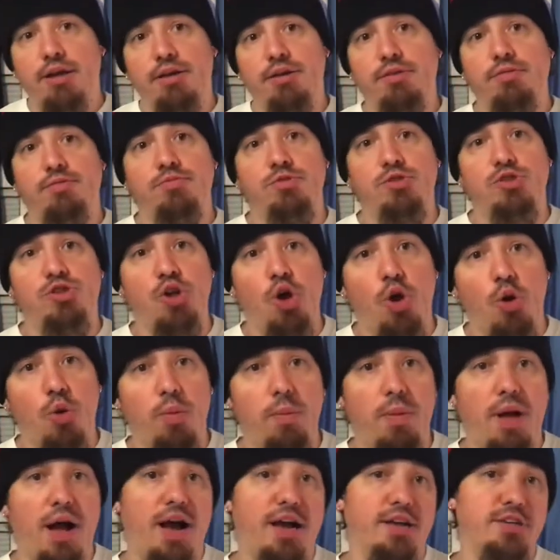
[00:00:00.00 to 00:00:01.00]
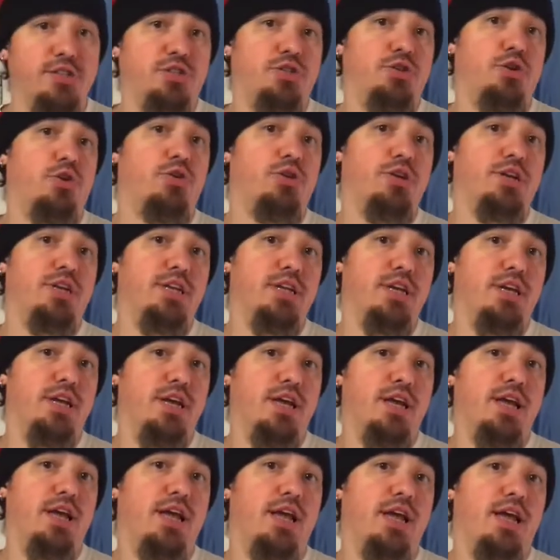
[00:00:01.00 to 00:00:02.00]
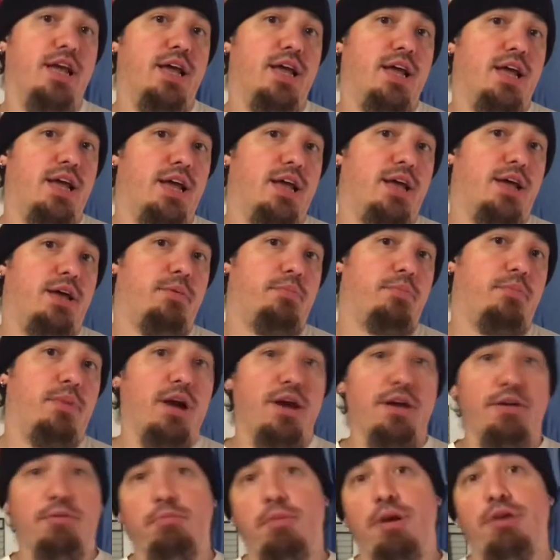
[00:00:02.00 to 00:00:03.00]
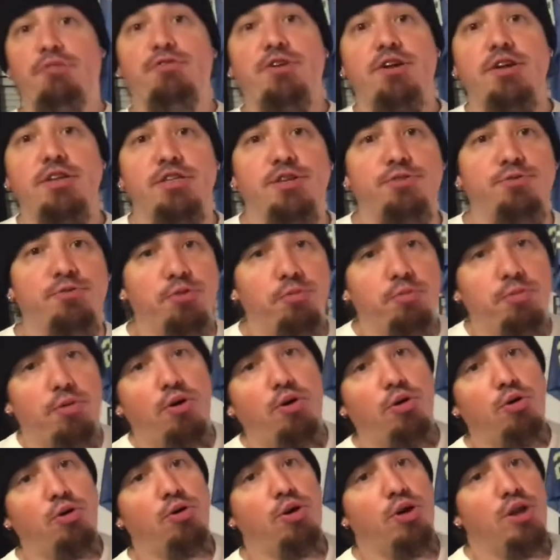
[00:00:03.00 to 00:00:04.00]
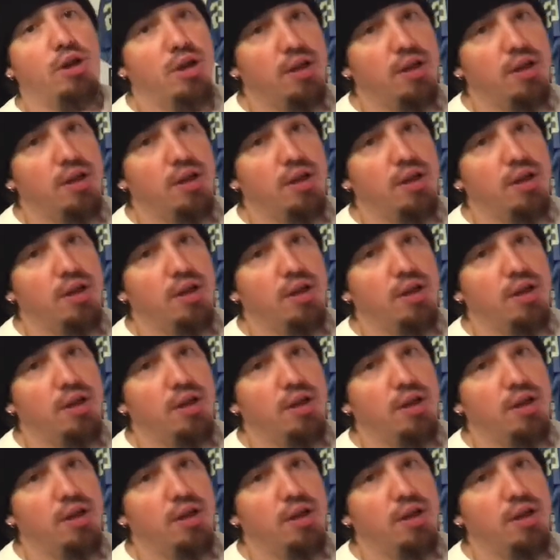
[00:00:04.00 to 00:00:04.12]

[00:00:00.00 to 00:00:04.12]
So I started my fantasy football